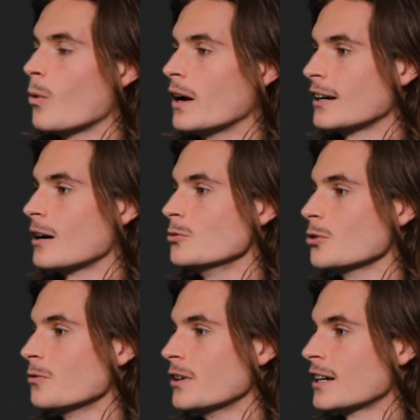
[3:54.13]
one comes
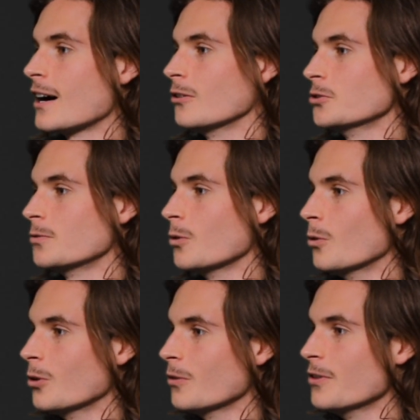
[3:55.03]
off, it accounts for
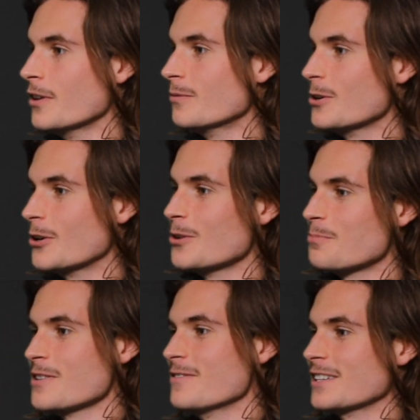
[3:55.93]
all of the
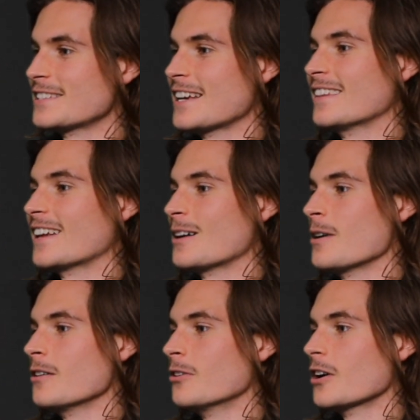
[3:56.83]
previous 10 that I may
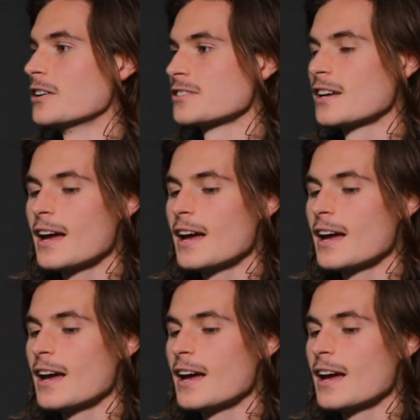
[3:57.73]
have lost.